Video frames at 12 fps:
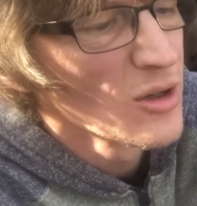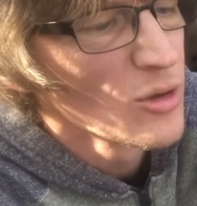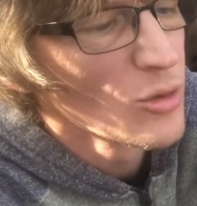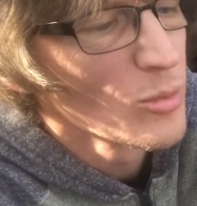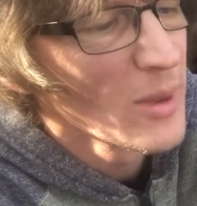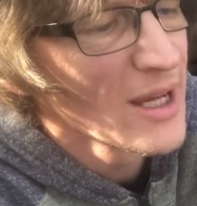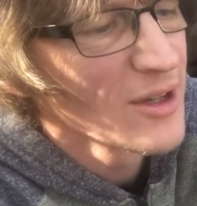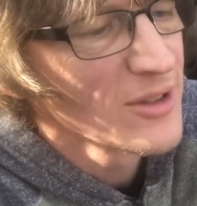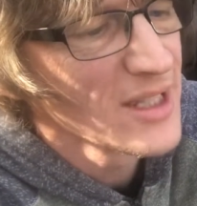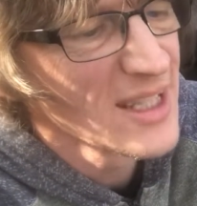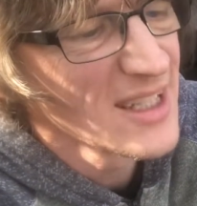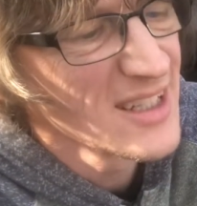all bound
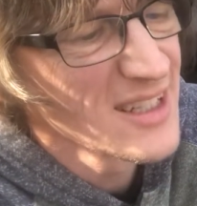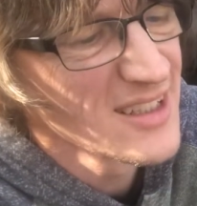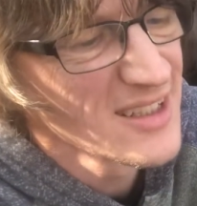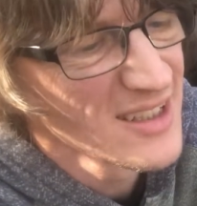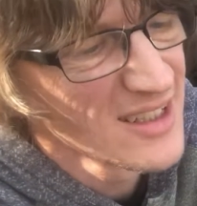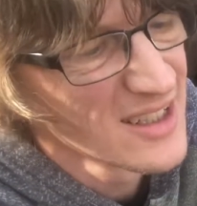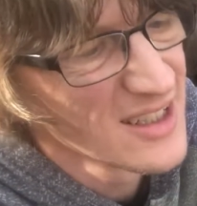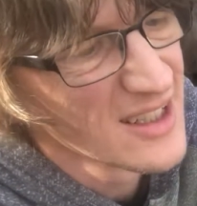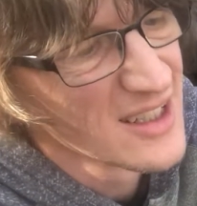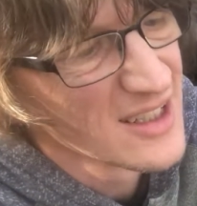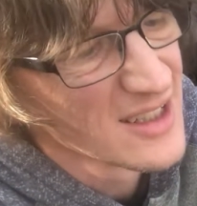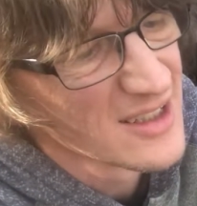in,
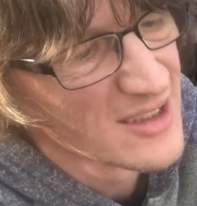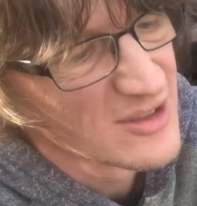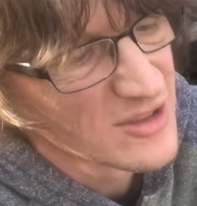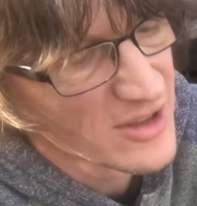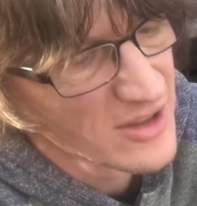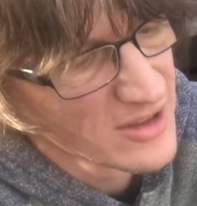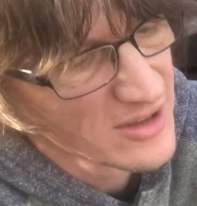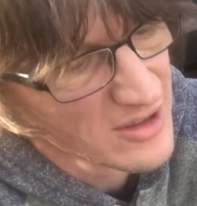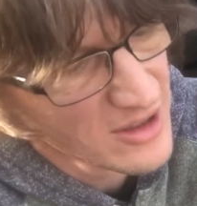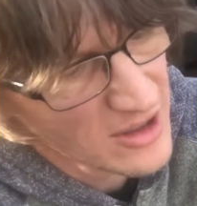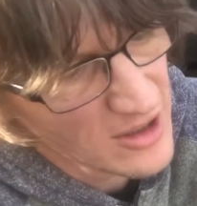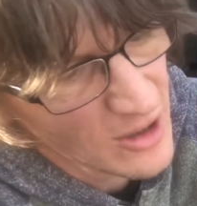trying to
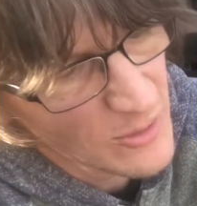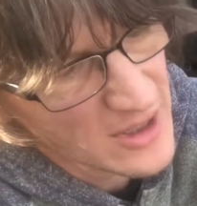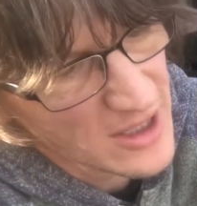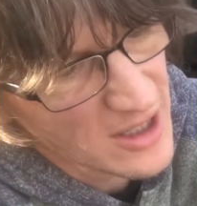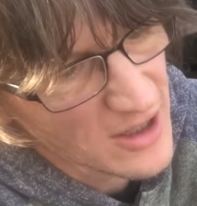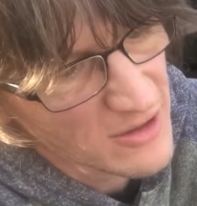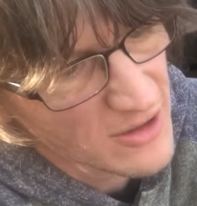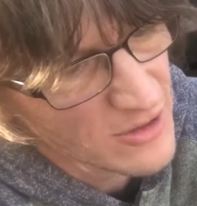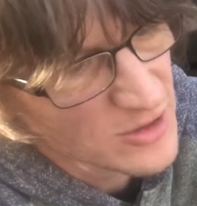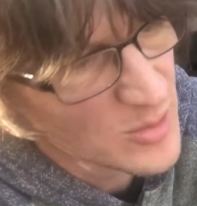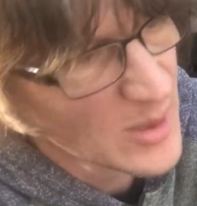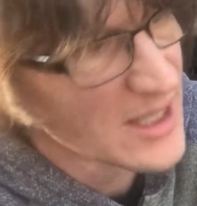nowhere to go, no
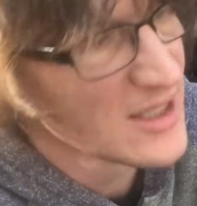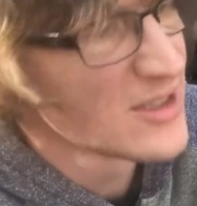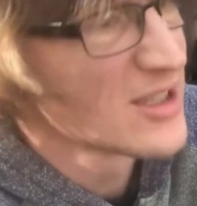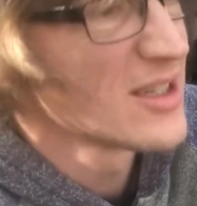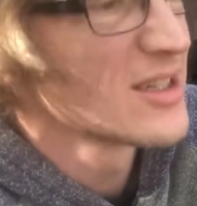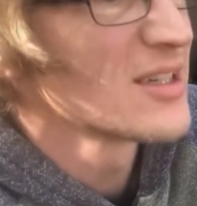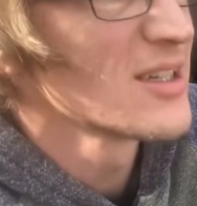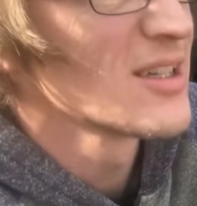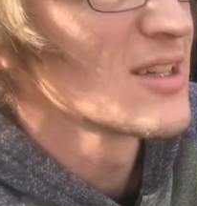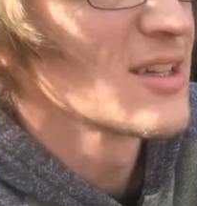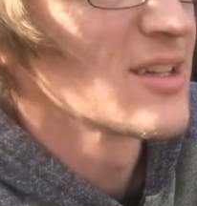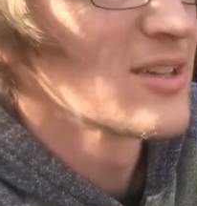space.
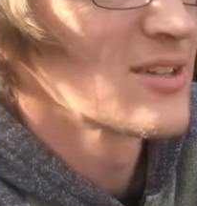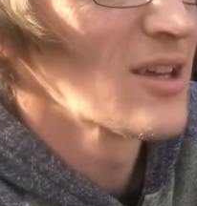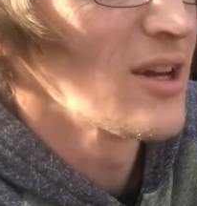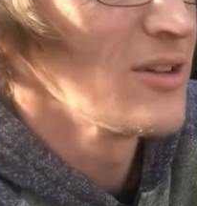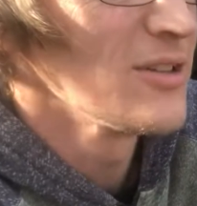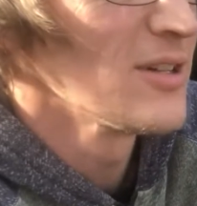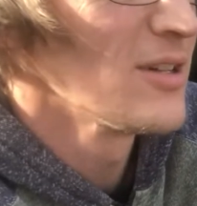So I'm